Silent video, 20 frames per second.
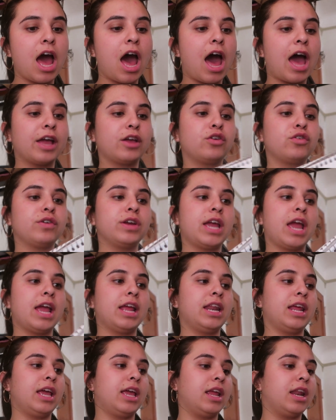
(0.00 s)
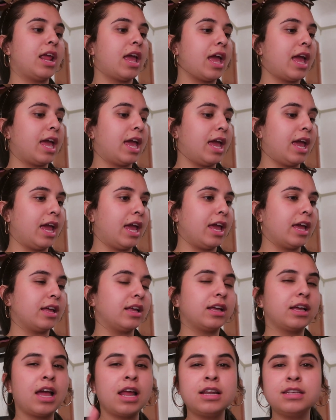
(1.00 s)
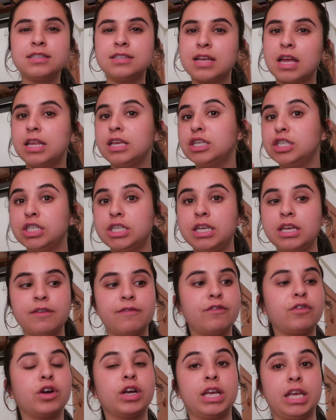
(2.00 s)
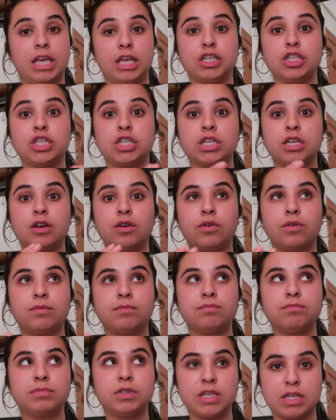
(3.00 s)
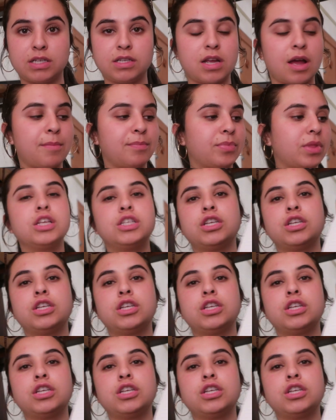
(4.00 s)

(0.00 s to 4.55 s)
I created a kind of study sheet for each system.